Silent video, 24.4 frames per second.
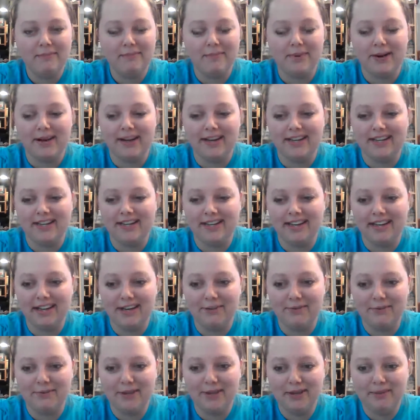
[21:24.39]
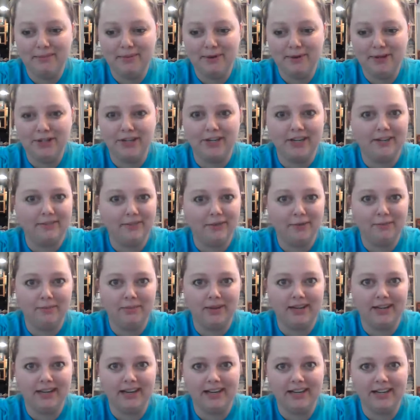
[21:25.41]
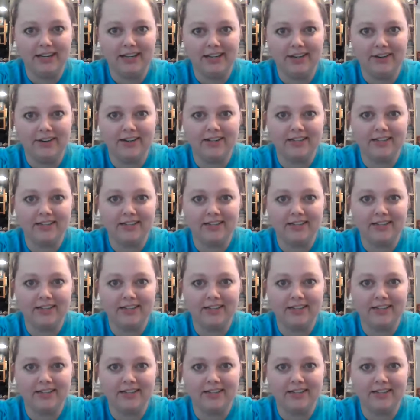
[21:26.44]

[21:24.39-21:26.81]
but I really appreciate everyone being on here